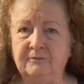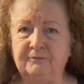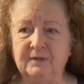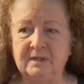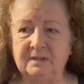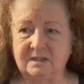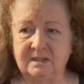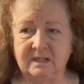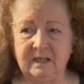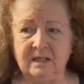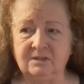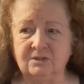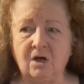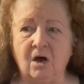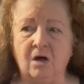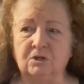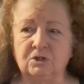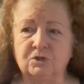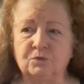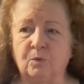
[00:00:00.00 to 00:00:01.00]
if it's
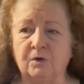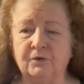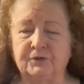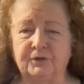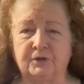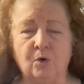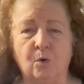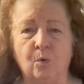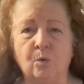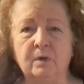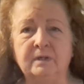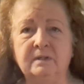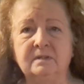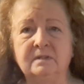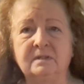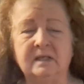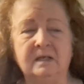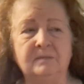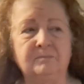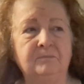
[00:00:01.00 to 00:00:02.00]
$10 worth of
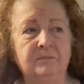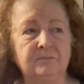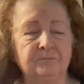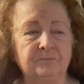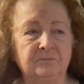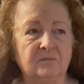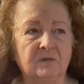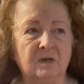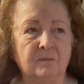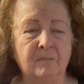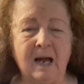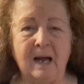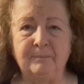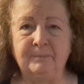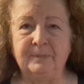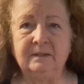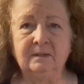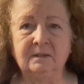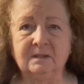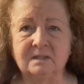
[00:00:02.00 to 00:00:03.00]
coins and my
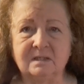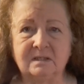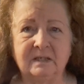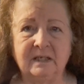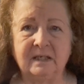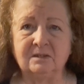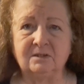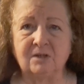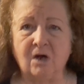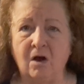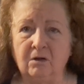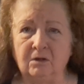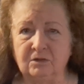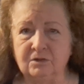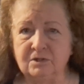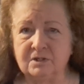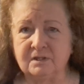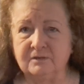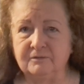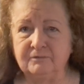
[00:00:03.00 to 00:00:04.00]
bill is
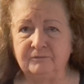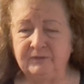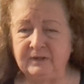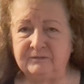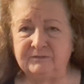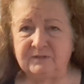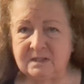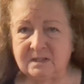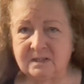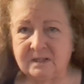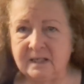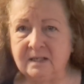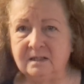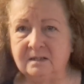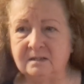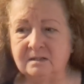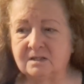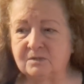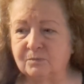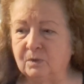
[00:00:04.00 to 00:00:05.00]

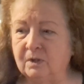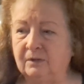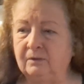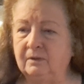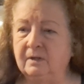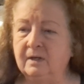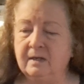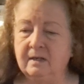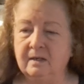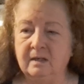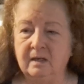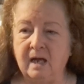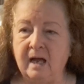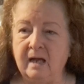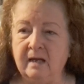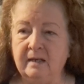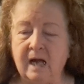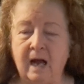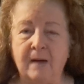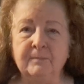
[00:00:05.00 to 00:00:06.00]
$10.50, well,
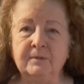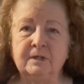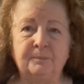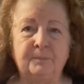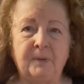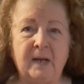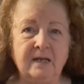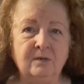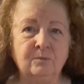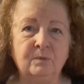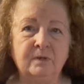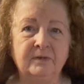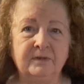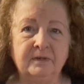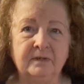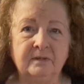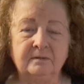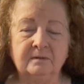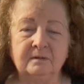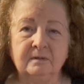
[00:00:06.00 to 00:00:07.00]
hey, I'm going to pay with
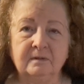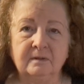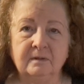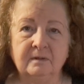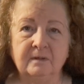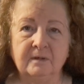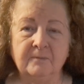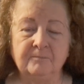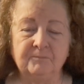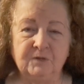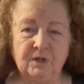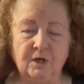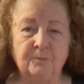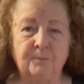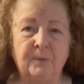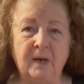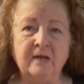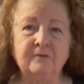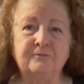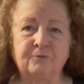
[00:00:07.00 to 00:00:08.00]
it,
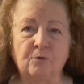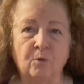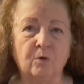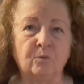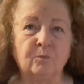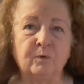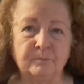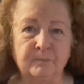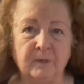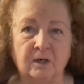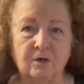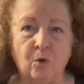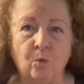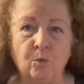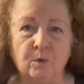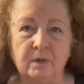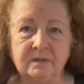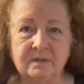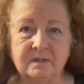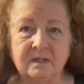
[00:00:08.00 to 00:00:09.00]
pay for it with my
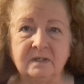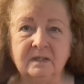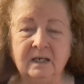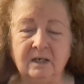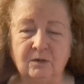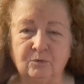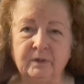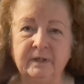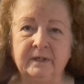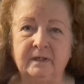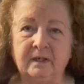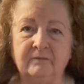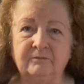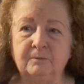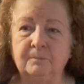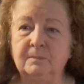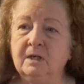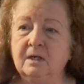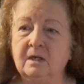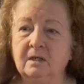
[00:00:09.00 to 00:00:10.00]
coins and get rid of
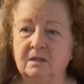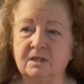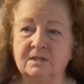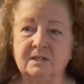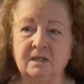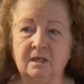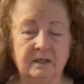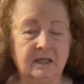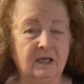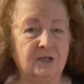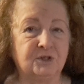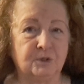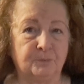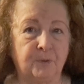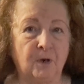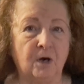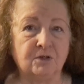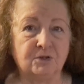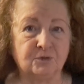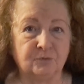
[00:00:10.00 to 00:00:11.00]
them, because it'll get your
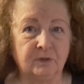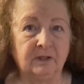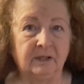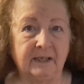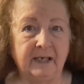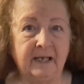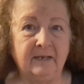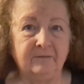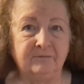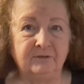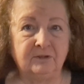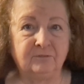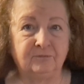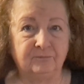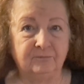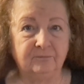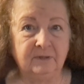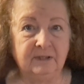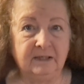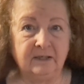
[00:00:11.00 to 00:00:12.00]
purse really heavy
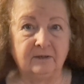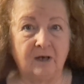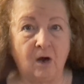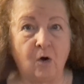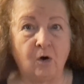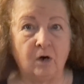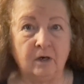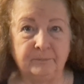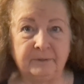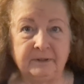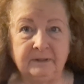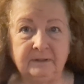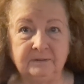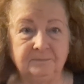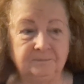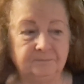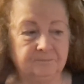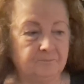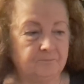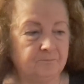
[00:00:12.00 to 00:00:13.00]
in a heartbeat.
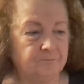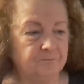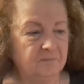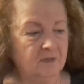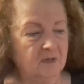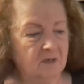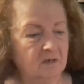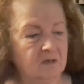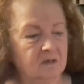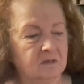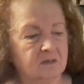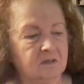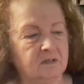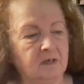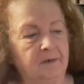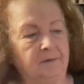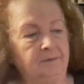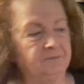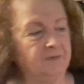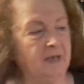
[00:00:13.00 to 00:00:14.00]

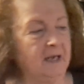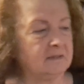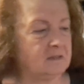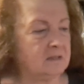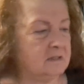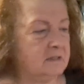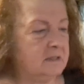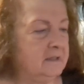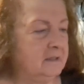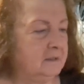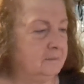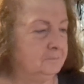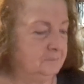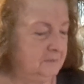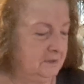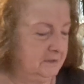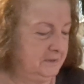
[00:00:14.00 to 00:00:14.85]
So that's a tip.